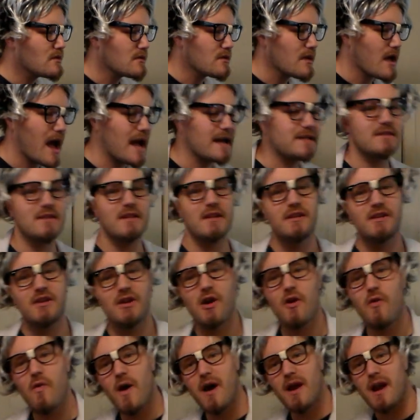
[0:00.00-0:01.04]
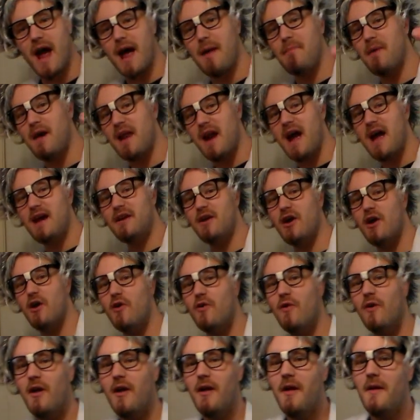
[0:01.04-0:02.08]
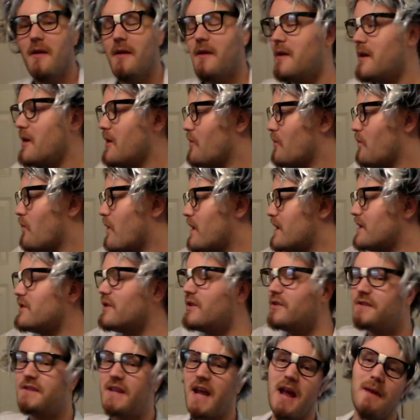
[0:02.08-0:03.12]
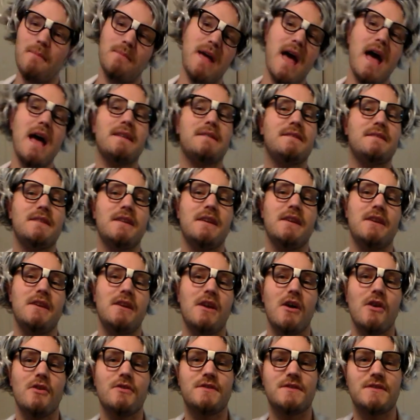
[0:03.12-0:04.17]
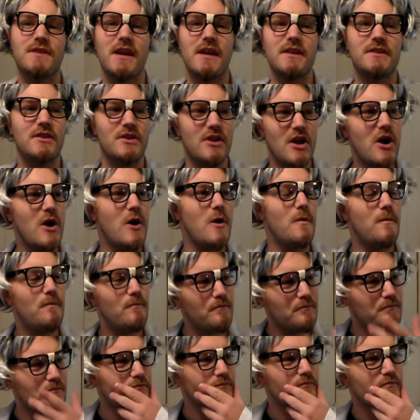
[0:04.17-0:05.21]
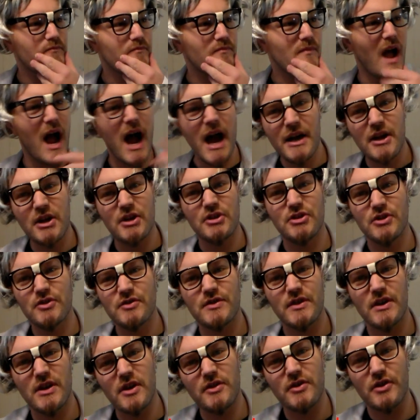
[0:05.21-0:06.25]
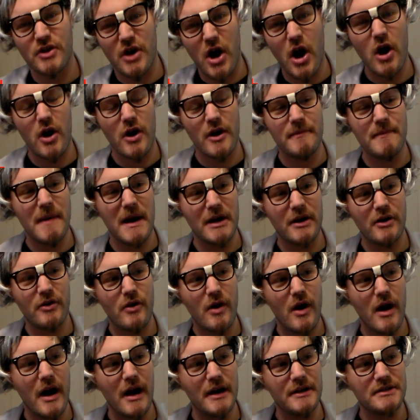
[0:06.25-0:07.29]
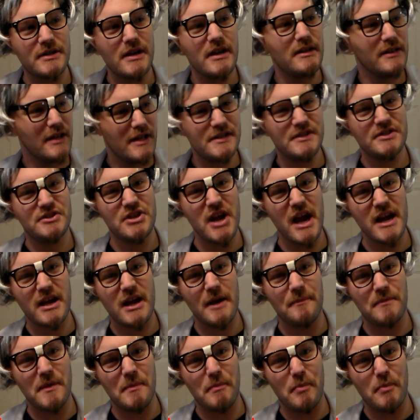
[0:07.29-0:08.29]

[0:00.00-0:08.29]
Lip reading: Actually, you know what? I bet I know. One of those damn gas CEOs said, you know, I could use another car in my garage. Let's jack up the